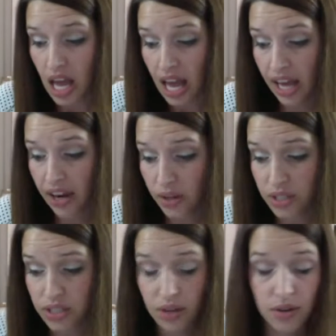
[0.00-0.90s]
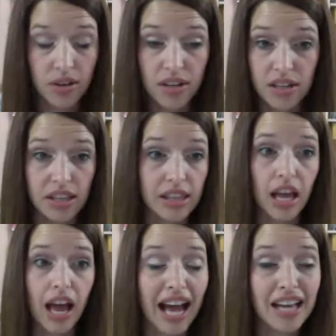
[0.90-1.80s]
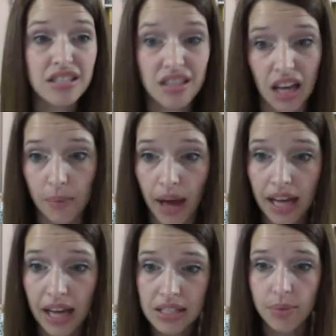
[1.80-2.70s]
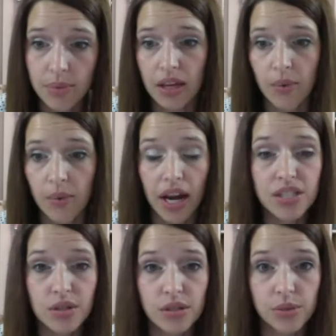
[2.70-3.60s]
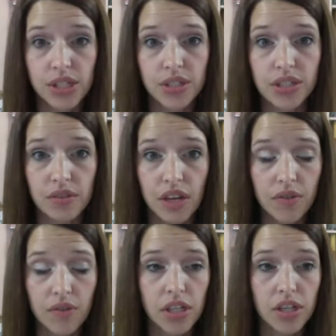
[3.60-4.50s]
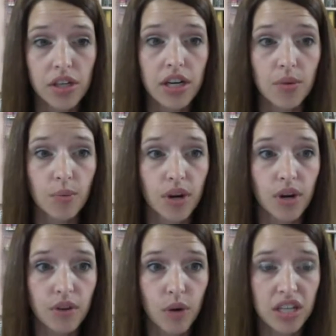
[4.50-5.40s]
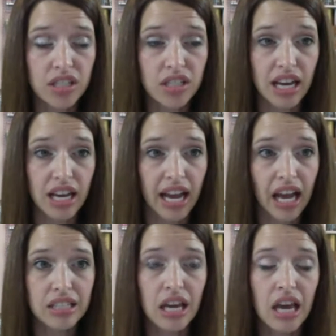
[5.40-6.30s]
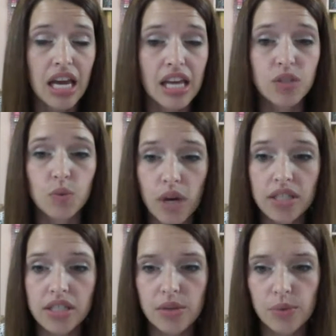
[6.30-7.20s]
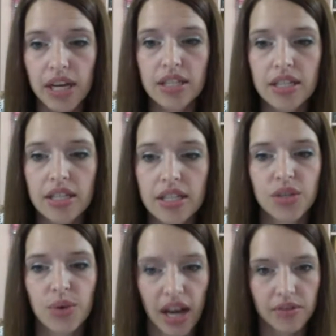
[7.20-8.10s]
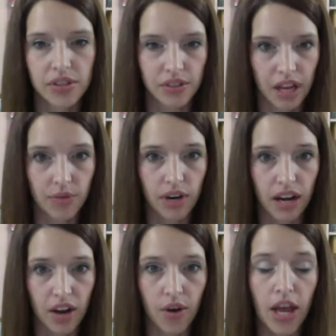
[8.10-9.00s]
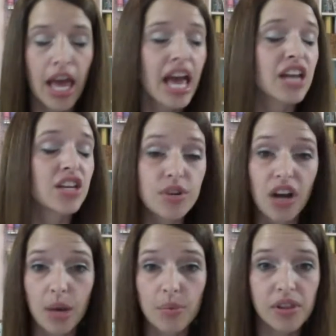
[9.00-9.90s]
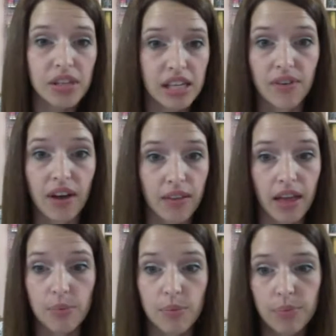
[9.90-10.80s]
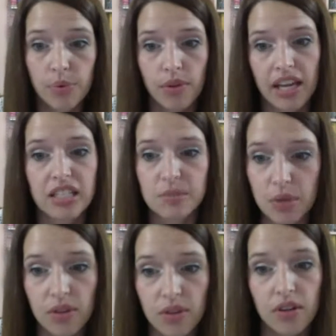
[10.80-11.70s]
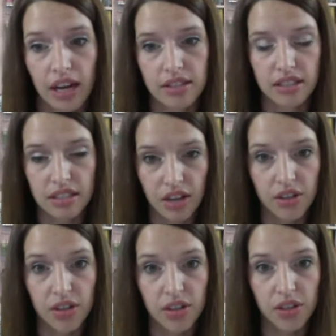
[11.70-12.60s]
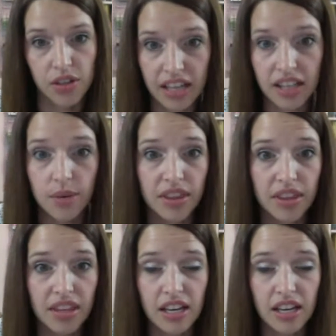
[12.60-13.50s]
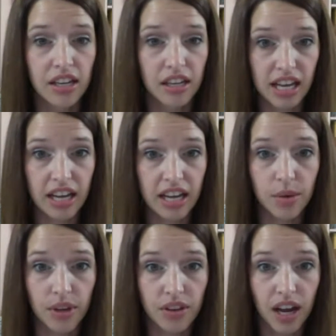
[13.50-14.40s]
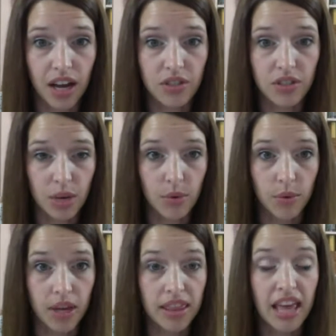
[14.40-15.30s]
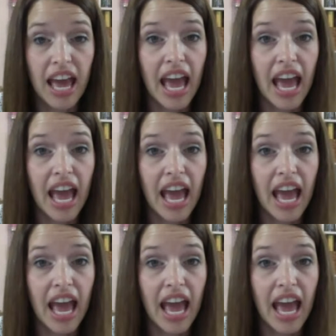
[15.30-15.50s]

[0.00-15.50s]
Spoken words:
And also ask them what they want. I do a reader survey every year, and one of the questions I ask is, what is the greatest need you have in your life right now? And you would not believe how like people like spill their guts and tell you exactly what they need and exactly what they're having trouble with.